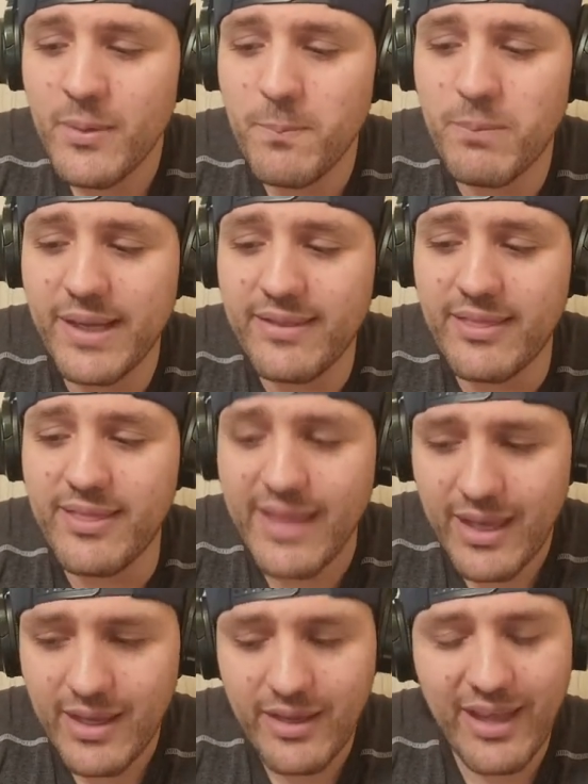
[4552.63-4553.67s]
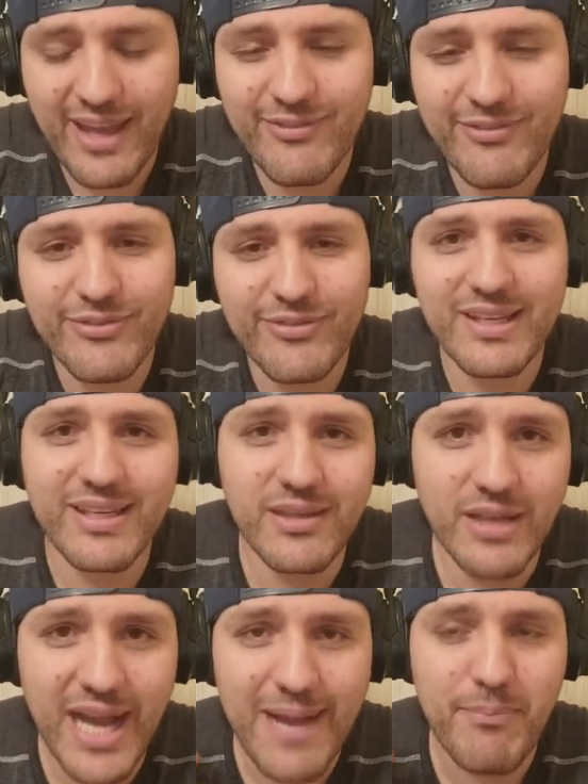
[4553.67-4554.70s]
But they have
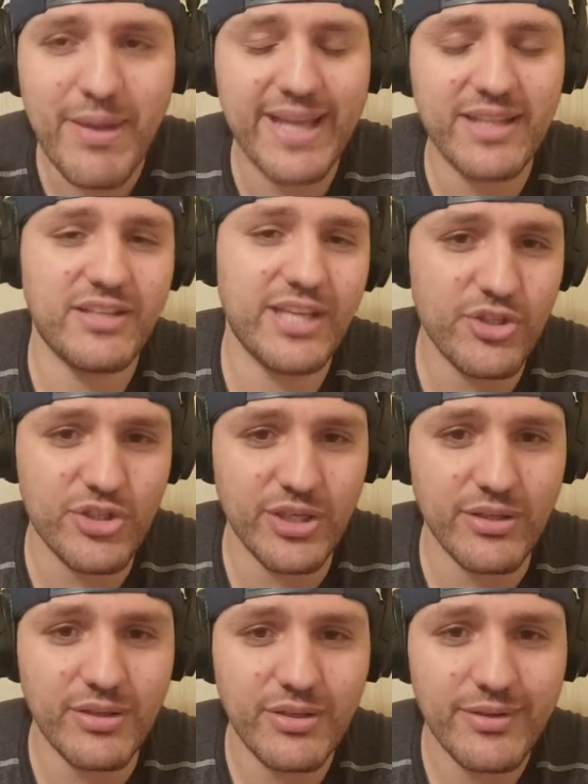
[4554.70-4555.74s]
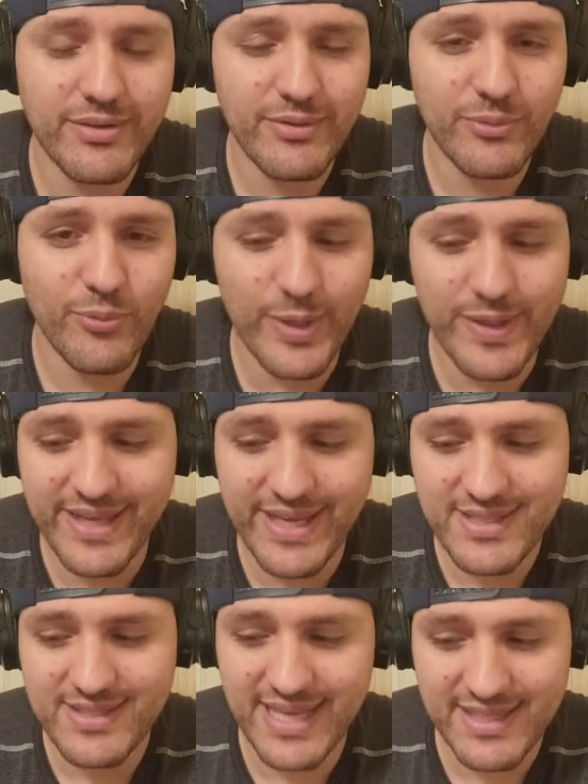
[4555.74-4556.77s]
got my attention when they
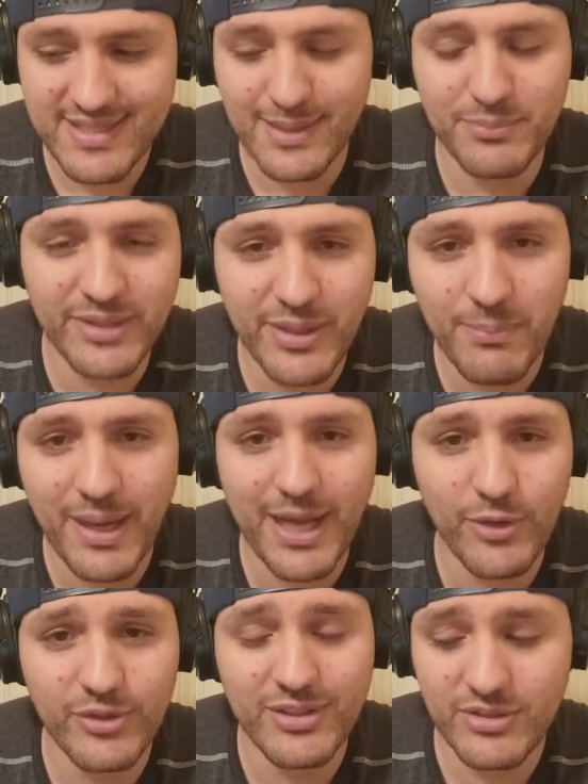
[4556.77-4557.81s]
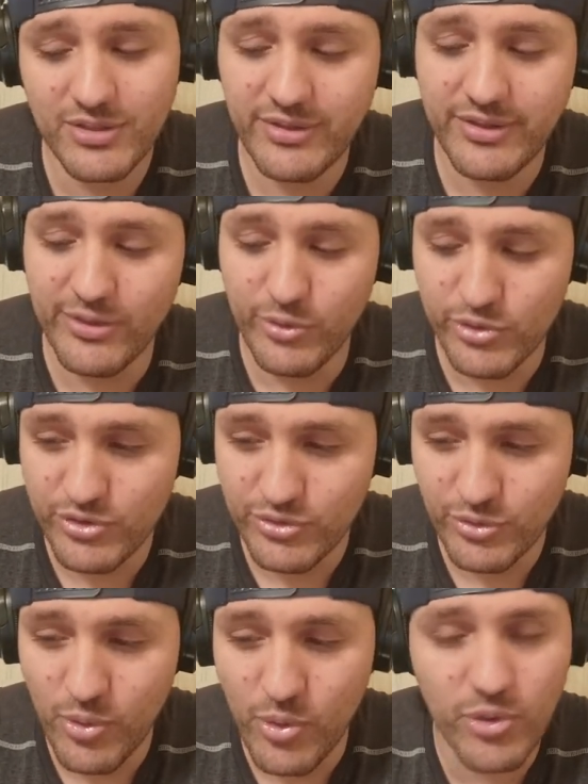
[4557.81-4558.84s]
said something about
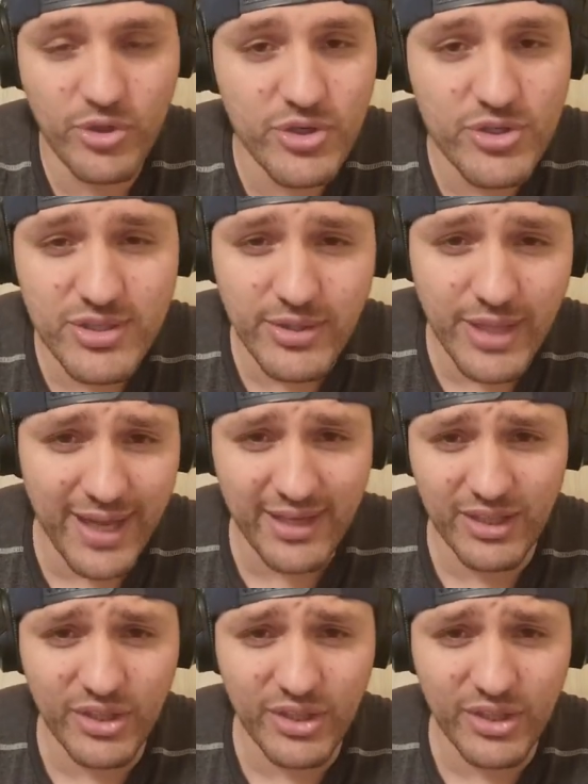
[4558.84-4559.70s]
those orders not